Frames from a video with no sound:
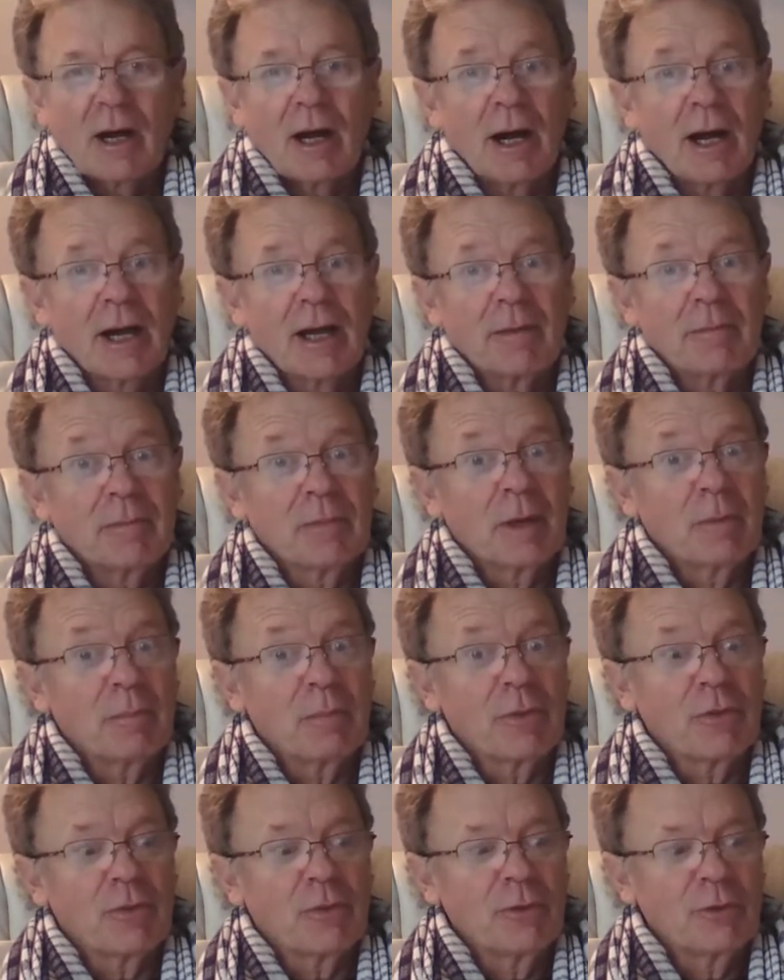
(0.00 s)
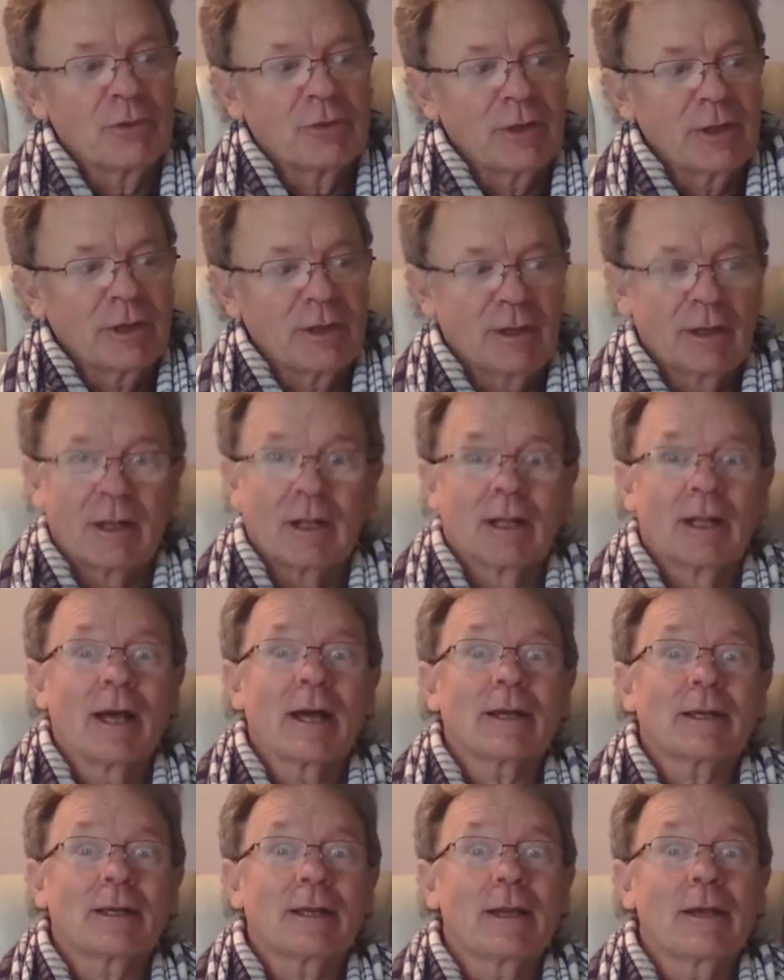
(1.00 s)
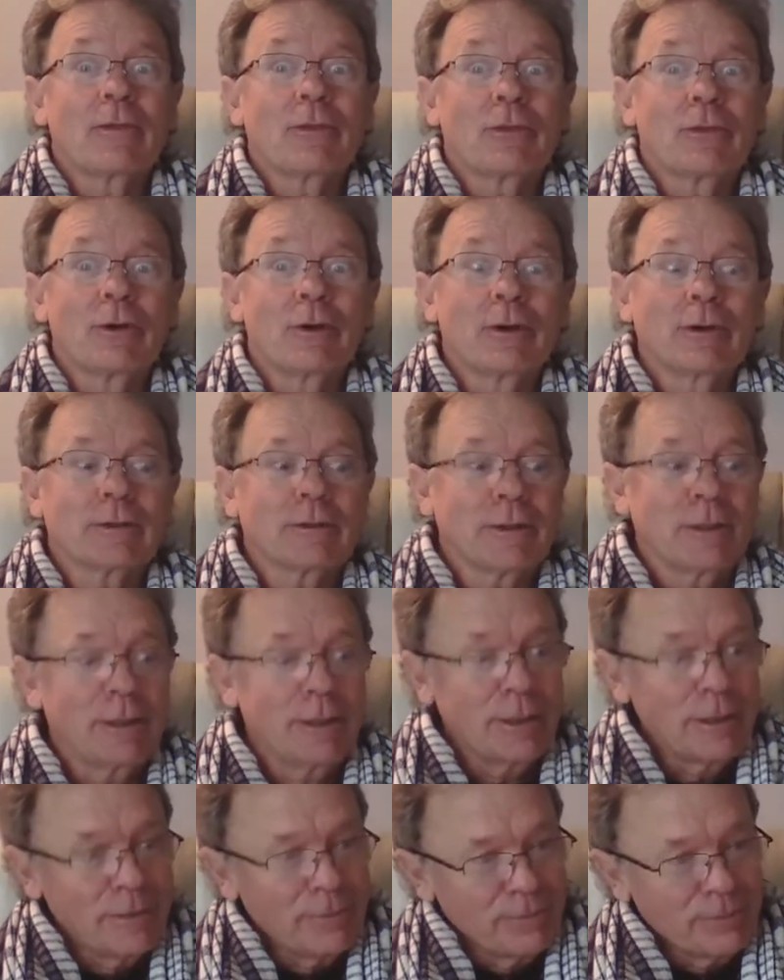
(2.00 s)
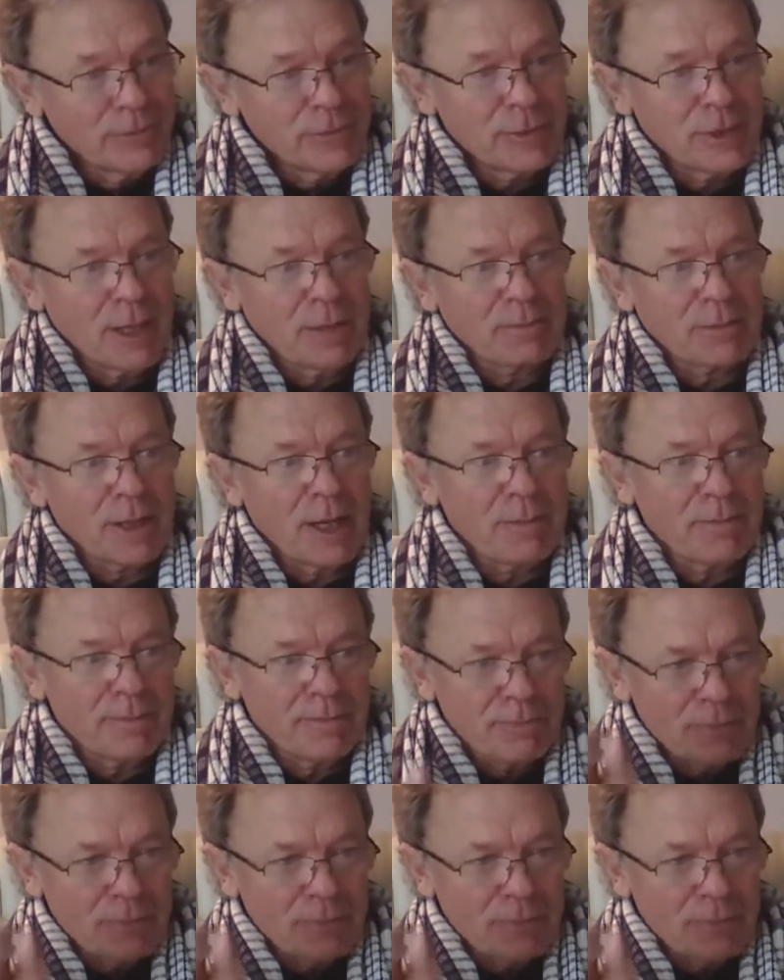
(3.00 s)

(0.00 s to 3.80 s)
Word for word: I am number 13. Lucky 13! Tap, tap.